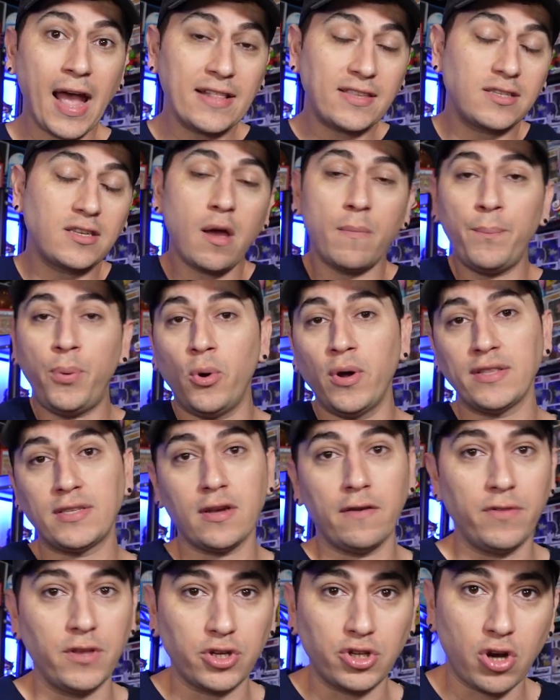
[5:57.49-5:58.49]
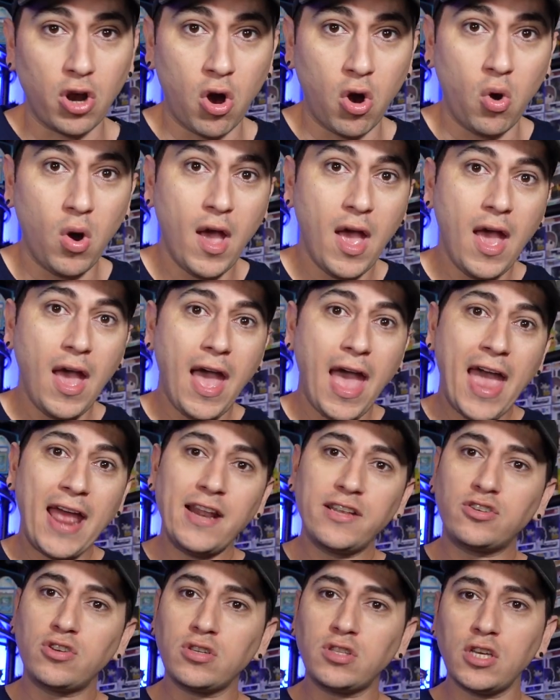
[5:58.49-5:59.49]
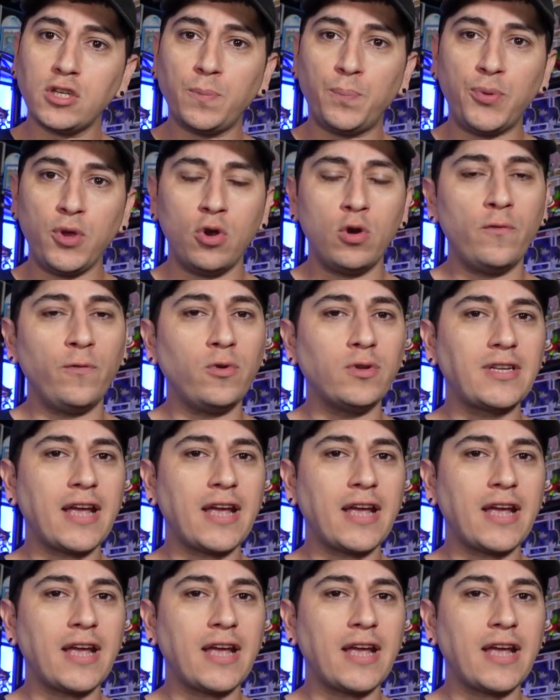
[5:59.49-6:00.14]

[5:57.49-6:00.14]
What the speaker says: at some points of the show. And it's just this beautiful